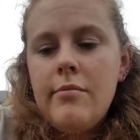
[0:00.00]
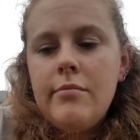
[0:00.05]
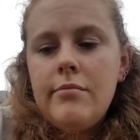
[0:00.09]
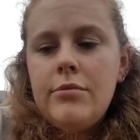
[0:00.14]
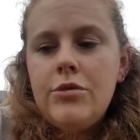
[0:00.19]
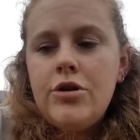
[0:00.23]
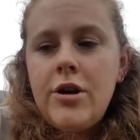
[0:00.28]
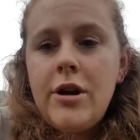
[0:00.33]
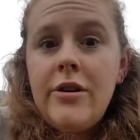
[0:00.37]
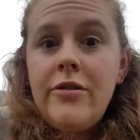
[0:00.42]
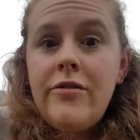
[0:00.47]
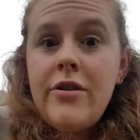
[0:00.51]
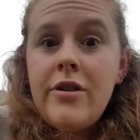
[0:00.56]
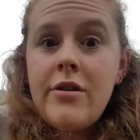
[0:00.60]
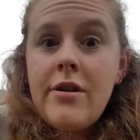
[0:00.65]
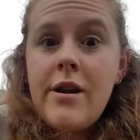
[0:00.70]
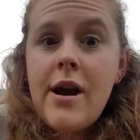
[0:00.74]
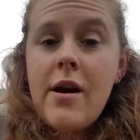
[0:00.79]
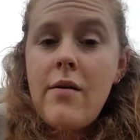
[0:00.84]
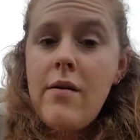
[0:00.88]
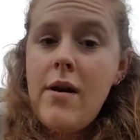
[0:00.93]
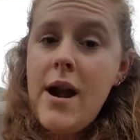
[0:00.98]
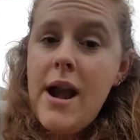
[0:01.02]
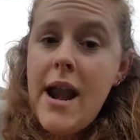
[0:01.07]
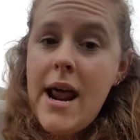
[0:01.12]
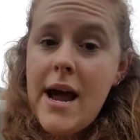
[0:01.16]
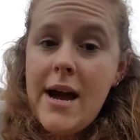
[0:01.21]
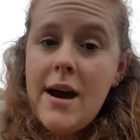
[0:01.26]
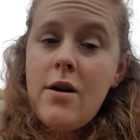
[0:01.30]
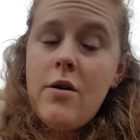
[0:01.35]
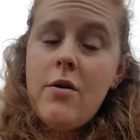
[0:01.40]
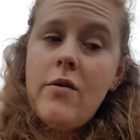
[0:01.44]
Try and figure it out
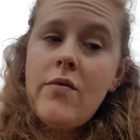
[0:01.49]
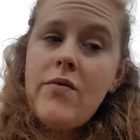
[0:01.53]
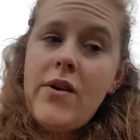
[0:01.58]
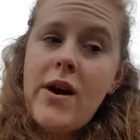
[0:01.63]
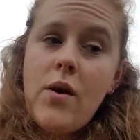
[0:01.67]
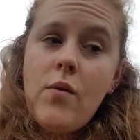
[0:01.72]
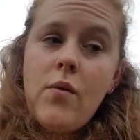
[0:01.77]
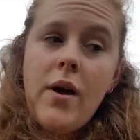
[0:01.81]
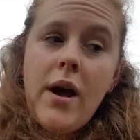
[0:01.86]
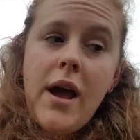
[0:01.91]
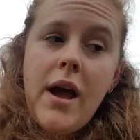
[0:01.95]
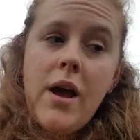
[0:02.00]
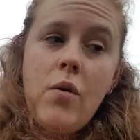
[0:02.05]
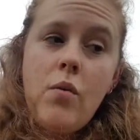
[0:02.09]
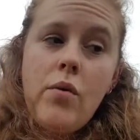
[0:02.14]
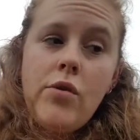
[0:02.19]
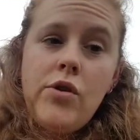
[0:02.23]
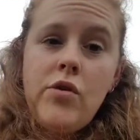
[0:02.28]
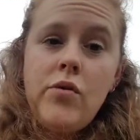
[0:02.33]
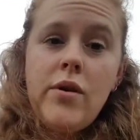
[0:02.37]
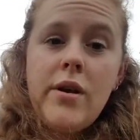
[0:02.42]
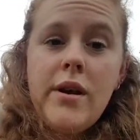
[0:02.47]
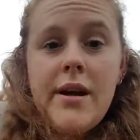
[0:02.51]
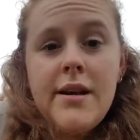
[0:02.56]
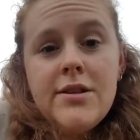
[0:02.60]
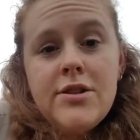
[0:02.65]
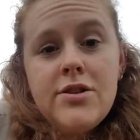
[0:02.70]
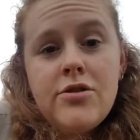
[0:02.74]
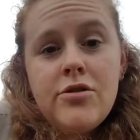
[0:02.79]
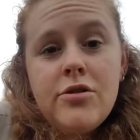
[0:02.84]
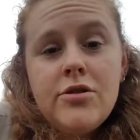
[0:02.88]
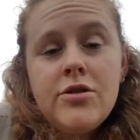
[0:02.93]
now. That way when you get
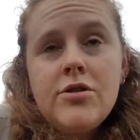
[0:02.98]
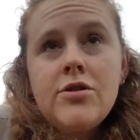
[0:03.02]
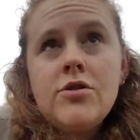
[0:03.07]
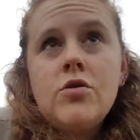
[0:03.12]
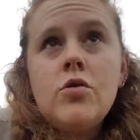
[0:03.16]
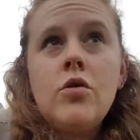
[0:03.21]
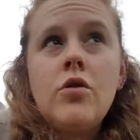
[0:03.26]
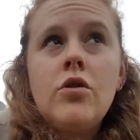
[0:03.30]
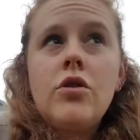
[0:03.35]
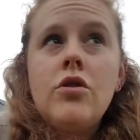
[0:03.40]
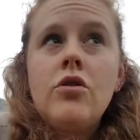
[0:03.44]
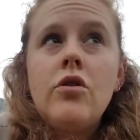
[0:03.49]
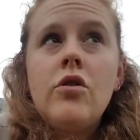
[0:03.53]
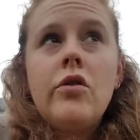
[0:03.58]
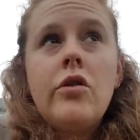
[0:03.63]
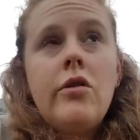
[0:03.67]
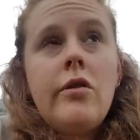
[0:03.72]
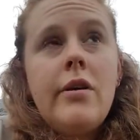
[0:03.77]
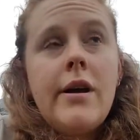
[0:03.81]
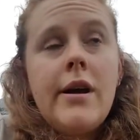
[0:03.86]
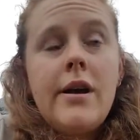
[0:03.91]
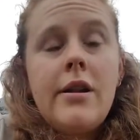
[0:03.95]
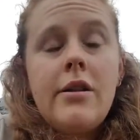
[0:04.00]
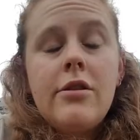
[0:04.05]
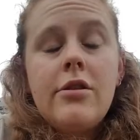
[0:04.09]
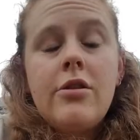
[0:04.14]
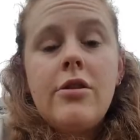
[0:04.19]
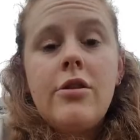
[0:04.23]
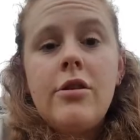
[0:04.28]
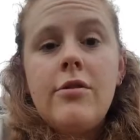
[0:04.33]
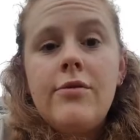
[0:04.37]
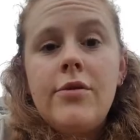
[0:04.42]
into nursing school, you're a little ahead of the
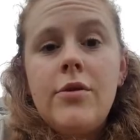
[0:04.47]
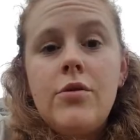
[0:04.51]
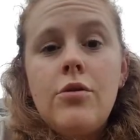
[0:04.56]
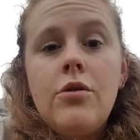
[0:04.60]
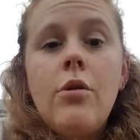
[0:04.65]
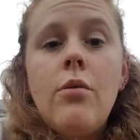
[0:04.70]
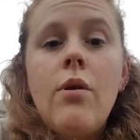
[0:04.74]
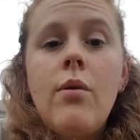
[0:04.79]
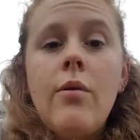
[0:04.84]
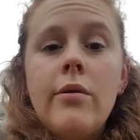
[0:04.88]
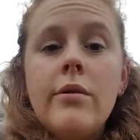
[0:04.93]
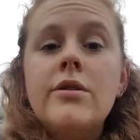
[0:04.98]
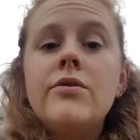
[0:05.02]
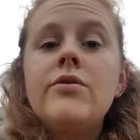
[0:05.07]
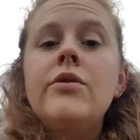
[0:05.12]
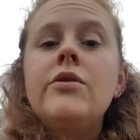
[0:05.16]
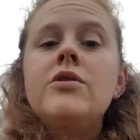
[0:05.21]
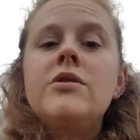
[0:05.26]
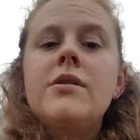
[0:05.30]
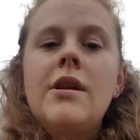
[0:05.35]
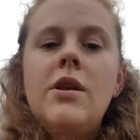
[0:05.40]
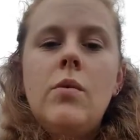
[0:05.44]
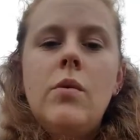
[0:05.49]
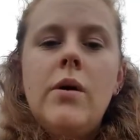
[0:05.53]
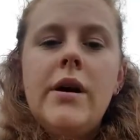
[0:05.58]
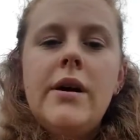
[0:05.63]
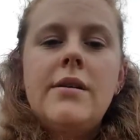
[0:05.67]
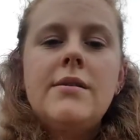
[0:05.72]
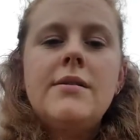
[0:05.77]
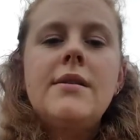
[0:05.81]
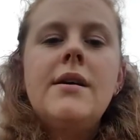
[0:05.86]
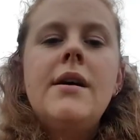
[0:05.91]
curve. You know what works for you
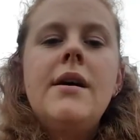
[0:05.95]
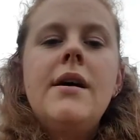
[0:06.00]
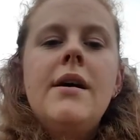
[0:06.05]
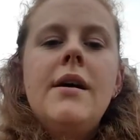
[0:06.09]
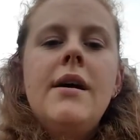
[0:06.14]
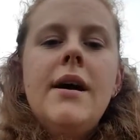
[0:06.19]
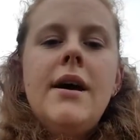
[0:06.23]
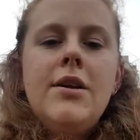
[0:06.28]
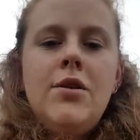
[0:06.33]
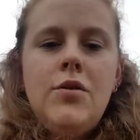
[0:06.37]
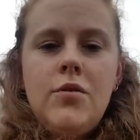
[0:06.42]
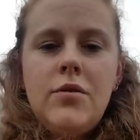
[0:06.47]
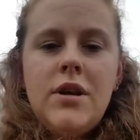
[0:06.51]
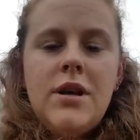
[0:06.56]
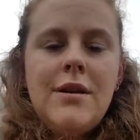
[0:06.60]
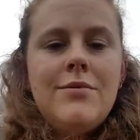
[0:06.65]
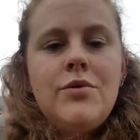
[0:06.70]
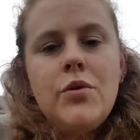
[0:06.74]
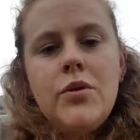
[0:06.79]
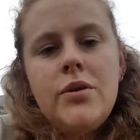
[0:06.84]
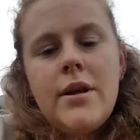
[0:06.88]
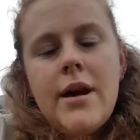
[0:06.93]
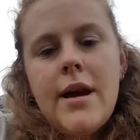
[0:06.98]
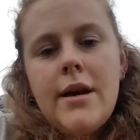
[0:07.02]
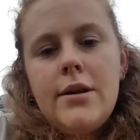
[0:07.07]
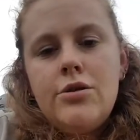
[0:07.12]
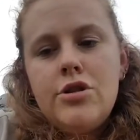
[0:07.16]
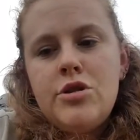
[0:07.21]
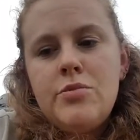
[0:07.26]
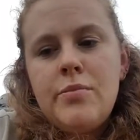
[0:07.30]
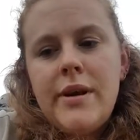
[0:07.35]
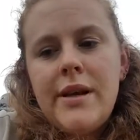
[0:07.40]
study-wise, and you can keep doing that and
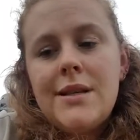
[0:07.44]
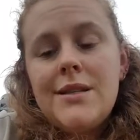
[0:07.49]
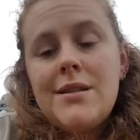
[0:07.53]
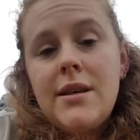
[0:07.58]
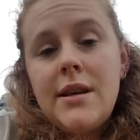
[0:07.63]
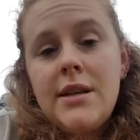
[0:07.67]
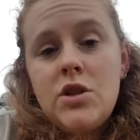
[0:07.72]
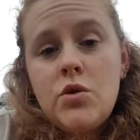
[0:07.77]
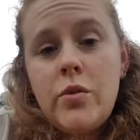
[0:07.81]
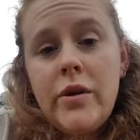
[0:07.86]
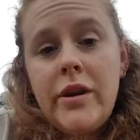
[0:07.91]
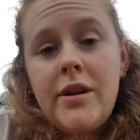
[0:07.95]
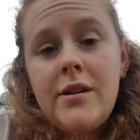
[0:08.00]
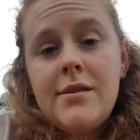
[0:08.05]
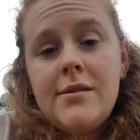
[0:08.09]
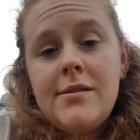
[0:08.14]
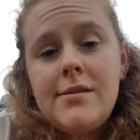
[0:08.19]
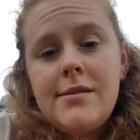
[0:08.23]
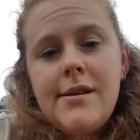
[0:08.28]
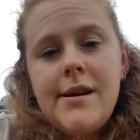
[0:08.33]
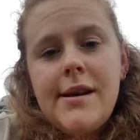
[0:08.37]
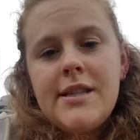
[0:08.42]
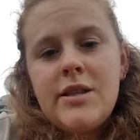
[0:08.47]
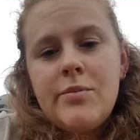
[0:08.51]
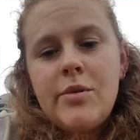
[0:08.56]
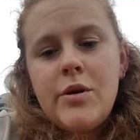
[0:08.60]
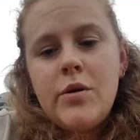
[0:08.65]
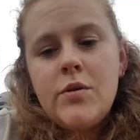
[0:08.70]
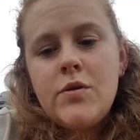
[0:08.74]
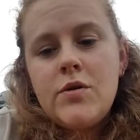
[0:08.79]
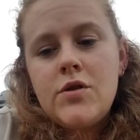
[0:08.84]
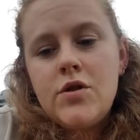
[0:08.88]
just make slight tweaks as
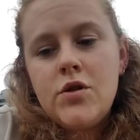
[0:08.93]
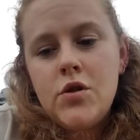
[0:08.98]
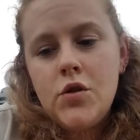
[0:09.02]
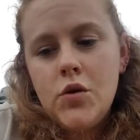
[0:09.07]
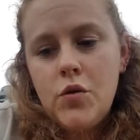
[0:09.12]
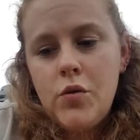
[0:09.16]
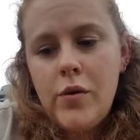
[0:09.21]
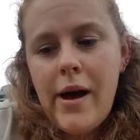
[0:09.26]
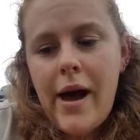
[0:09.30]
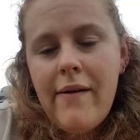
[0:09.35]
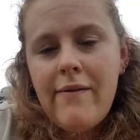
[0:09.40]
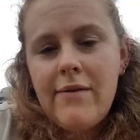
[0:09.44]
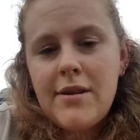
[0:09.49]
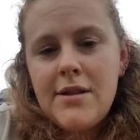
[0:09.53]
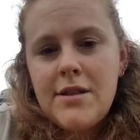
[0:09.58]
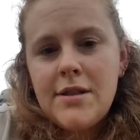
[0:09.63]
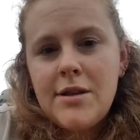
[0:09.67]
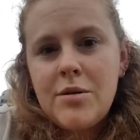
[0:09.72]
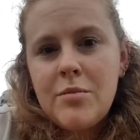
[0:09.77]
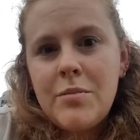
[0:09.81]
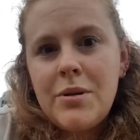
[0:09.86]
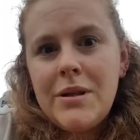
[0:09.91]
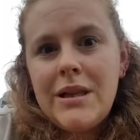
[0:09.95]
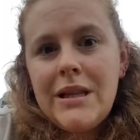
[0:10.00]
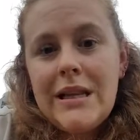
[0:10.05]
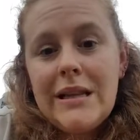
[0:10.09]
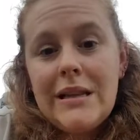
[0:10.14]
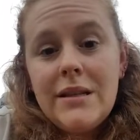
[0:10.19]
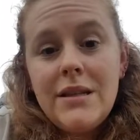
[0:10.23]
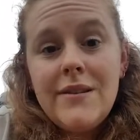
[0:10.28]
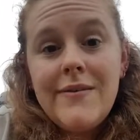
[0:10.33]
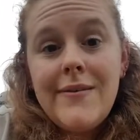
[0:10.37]
opposed to having to
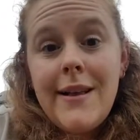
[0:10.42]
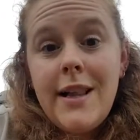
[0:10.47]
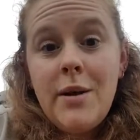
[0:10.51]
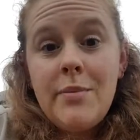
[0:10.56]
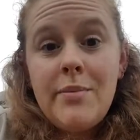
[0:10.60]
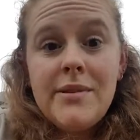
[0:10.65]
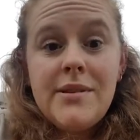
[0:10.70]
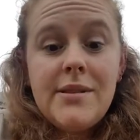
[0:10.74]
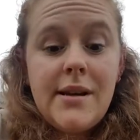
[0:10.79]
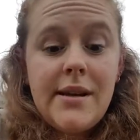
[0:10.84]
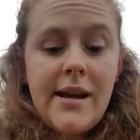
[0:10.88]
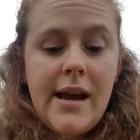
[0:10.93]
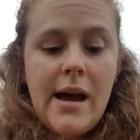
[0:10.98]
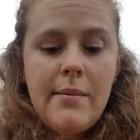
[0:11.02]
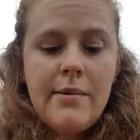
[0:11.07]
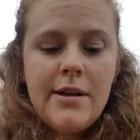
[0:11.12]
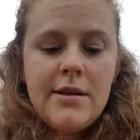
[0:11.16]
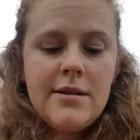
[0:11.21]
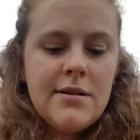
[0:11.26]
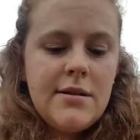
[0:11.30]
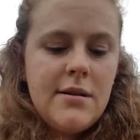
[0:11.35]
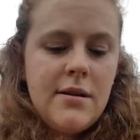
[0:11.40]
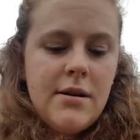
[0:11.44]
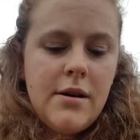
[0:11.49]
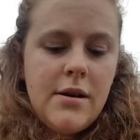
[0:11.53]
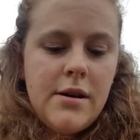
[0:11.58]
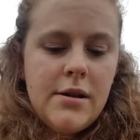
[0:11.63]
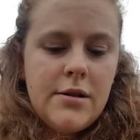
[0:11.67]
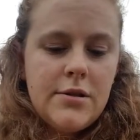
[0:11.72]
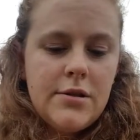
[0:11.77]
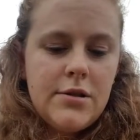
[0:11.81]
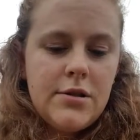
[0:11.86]
completely develop a study habit.
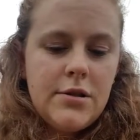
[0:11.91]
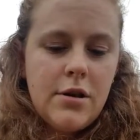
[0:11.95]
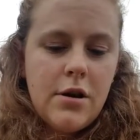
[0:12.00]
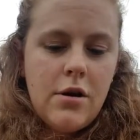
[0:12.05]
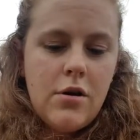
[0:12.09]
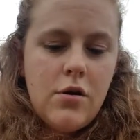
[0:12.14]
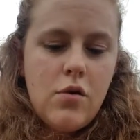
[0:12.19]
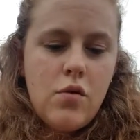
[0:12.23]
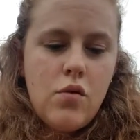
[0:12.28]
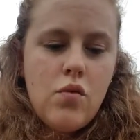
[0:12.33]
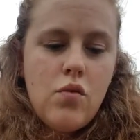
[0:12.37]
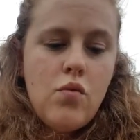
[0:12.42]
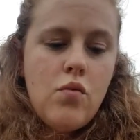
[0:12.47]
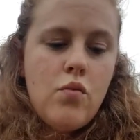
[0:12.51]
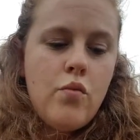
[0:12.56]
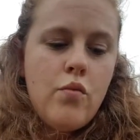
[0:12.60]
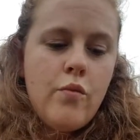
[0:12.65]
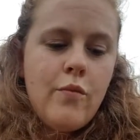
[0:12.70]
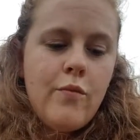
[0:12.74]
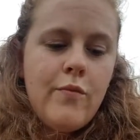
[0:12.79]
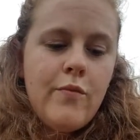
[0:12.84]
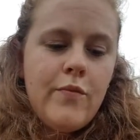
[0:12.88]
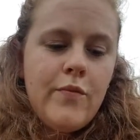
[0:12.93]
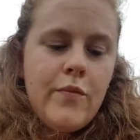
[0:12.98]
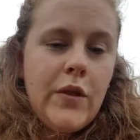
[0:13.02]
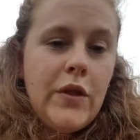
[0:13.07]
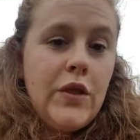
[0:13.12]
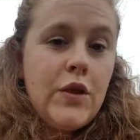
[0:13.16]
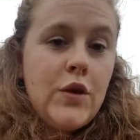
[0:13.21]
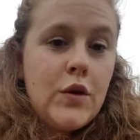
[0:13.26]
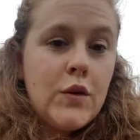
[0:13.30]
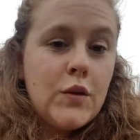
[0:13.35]
So
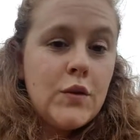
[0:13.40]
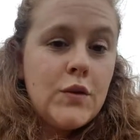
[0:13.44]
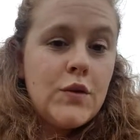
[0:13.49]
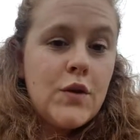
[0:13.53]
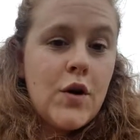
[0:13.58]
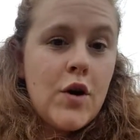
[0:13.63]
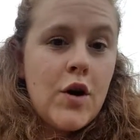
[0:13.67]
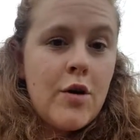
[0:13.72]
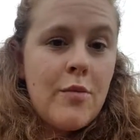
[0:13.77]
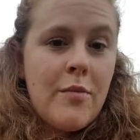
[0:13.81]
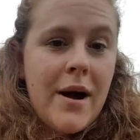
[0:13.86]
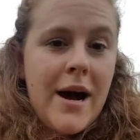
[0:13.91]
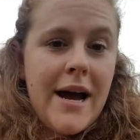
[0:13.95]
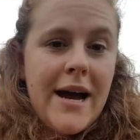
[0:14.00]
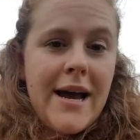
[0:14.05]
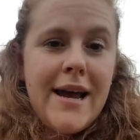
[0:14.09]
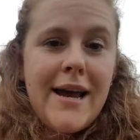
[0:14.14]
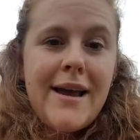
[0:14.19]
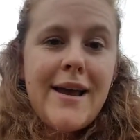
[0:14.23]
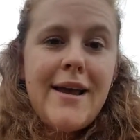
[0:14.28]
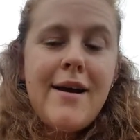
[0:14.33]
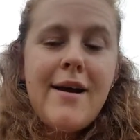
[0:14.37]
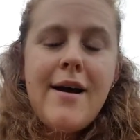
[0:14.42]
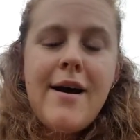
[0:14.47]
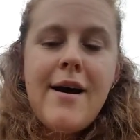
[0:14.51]
those are my